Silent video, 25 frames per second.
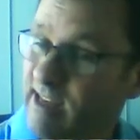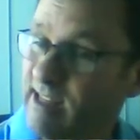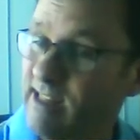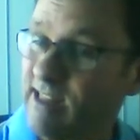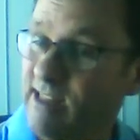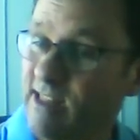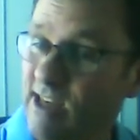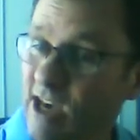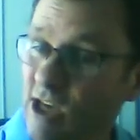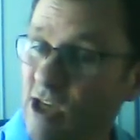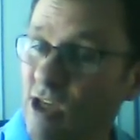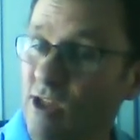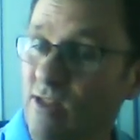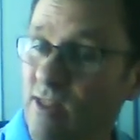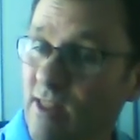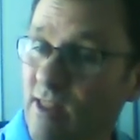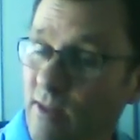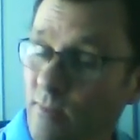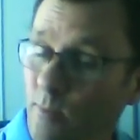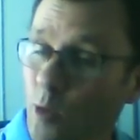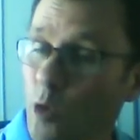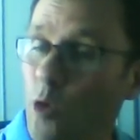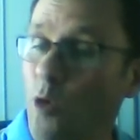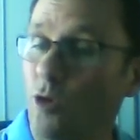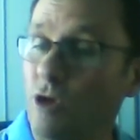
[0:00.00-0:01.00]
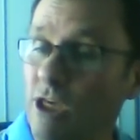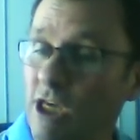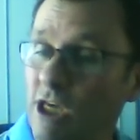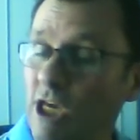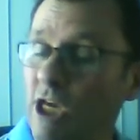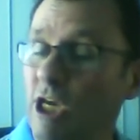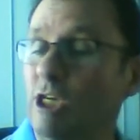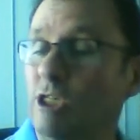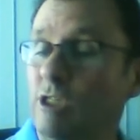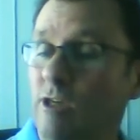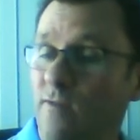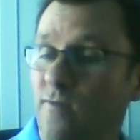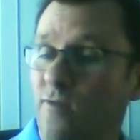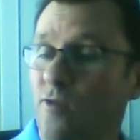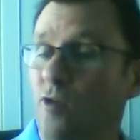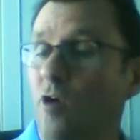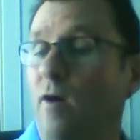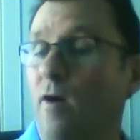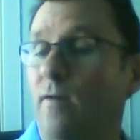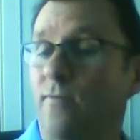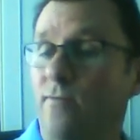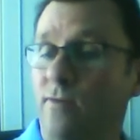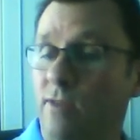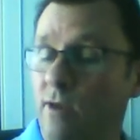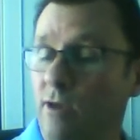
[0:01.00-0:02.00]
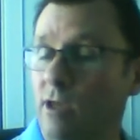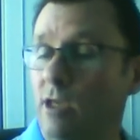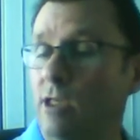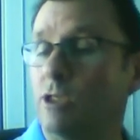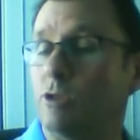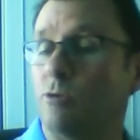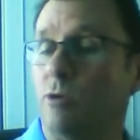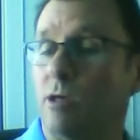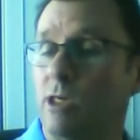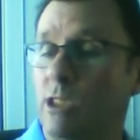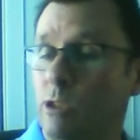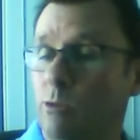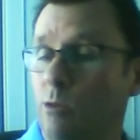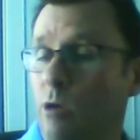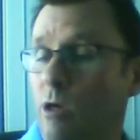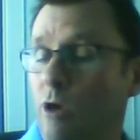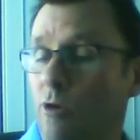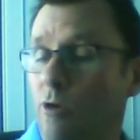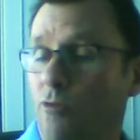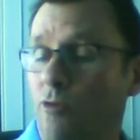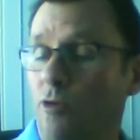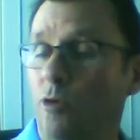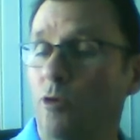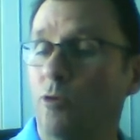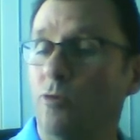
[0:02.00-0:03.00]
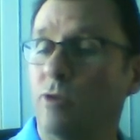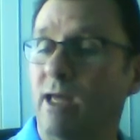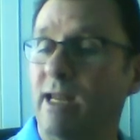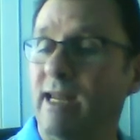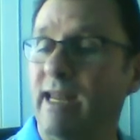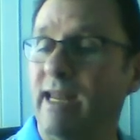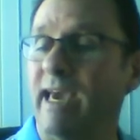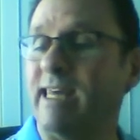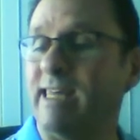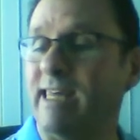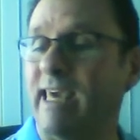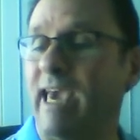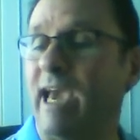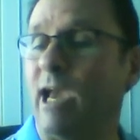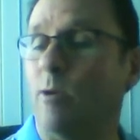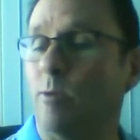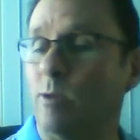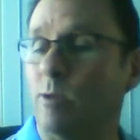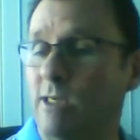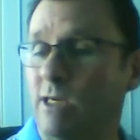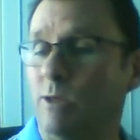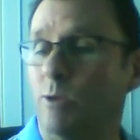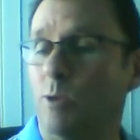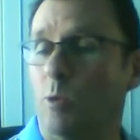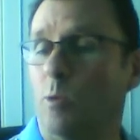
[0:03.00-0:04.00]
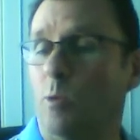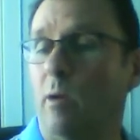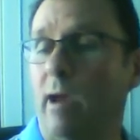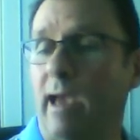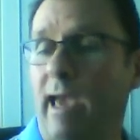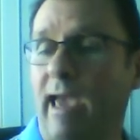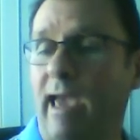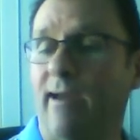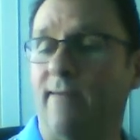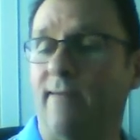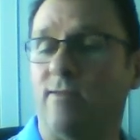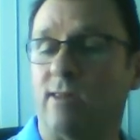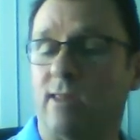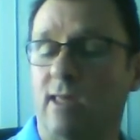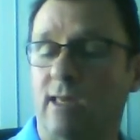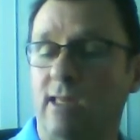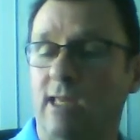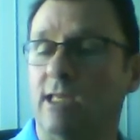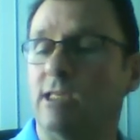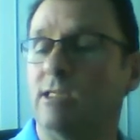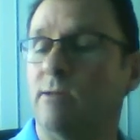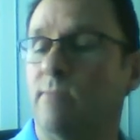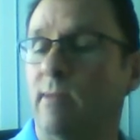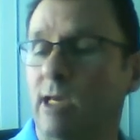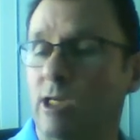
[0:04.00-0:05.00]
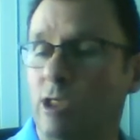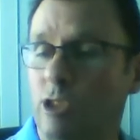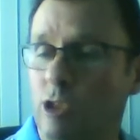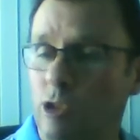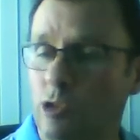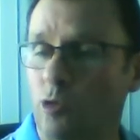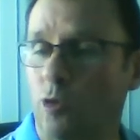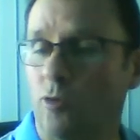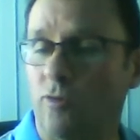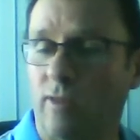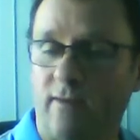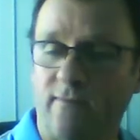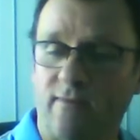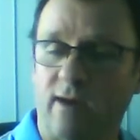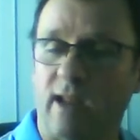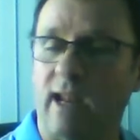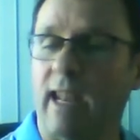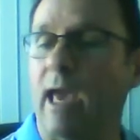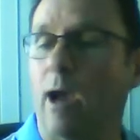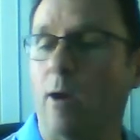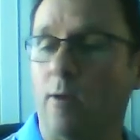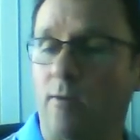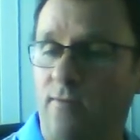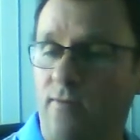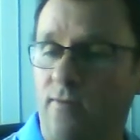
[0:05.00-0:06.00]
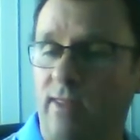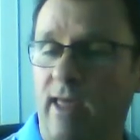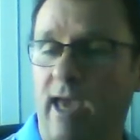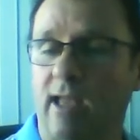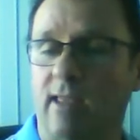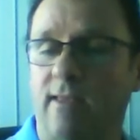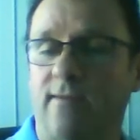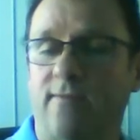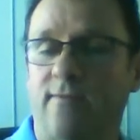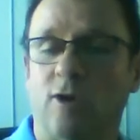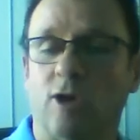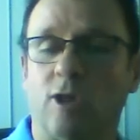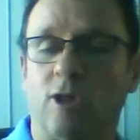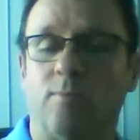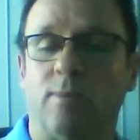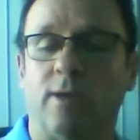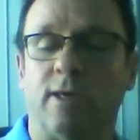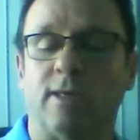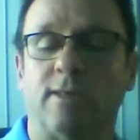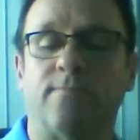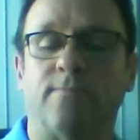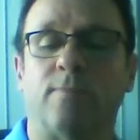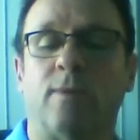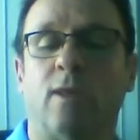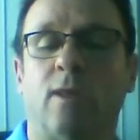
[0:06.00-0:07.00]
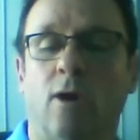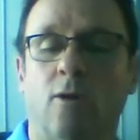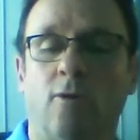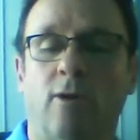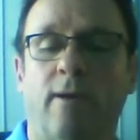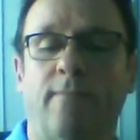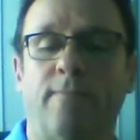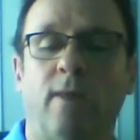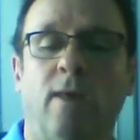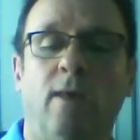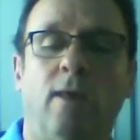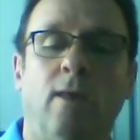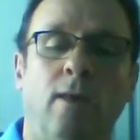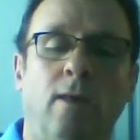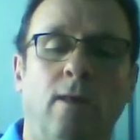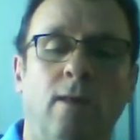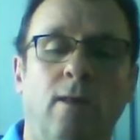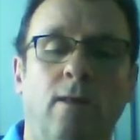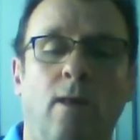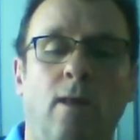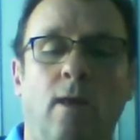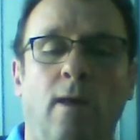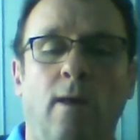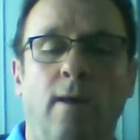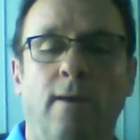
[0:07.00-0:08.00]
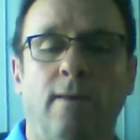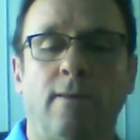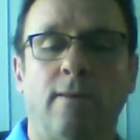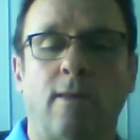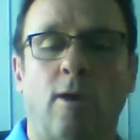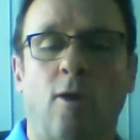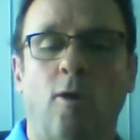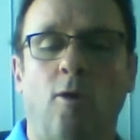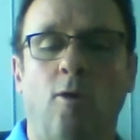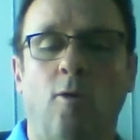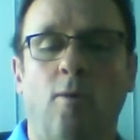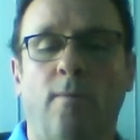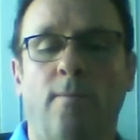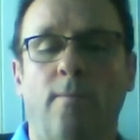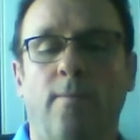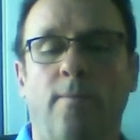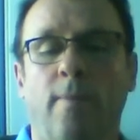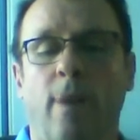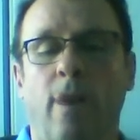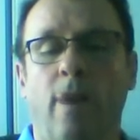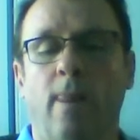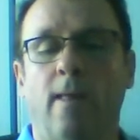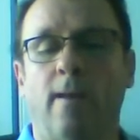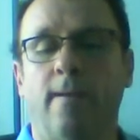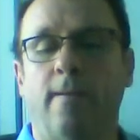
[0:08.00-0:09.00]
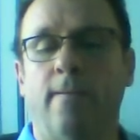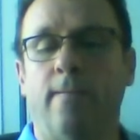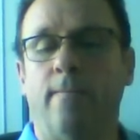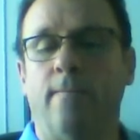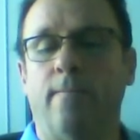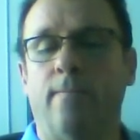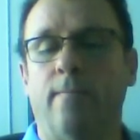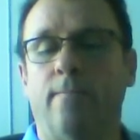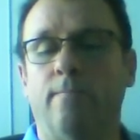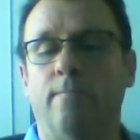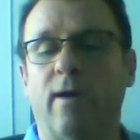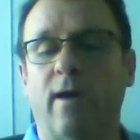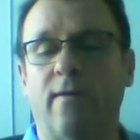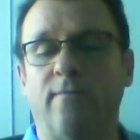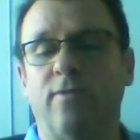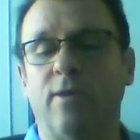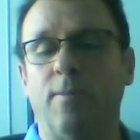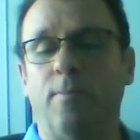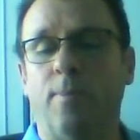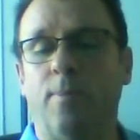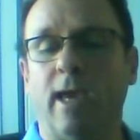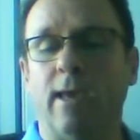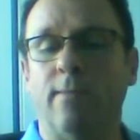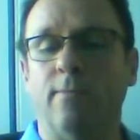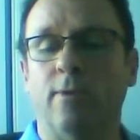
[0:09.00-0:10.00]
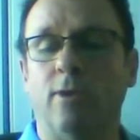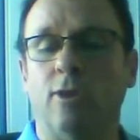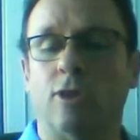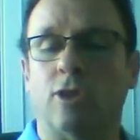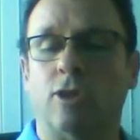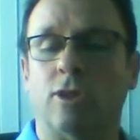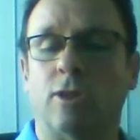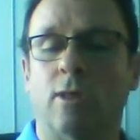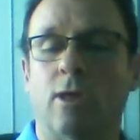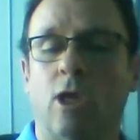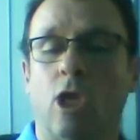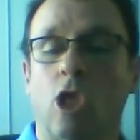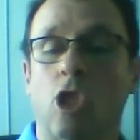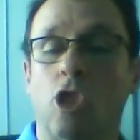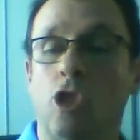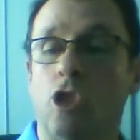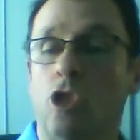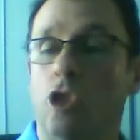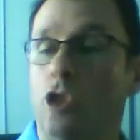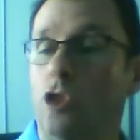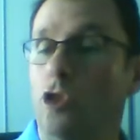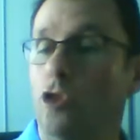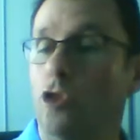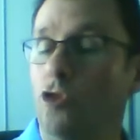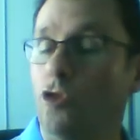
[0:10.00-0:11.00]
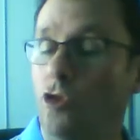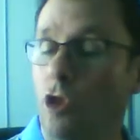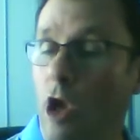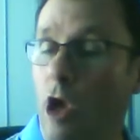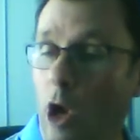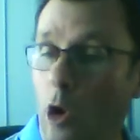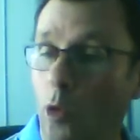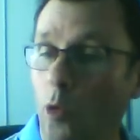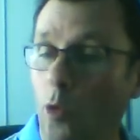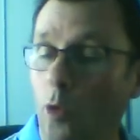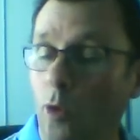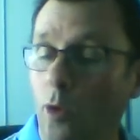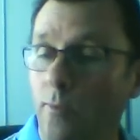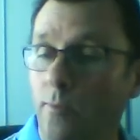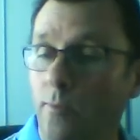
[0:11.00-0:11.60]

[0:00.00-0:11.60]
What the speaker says: that the more years you've got for the interest to accrue, the less equity you will have. So they need to make sure they've allowed for that in the first place. All right. So monthly payments, no.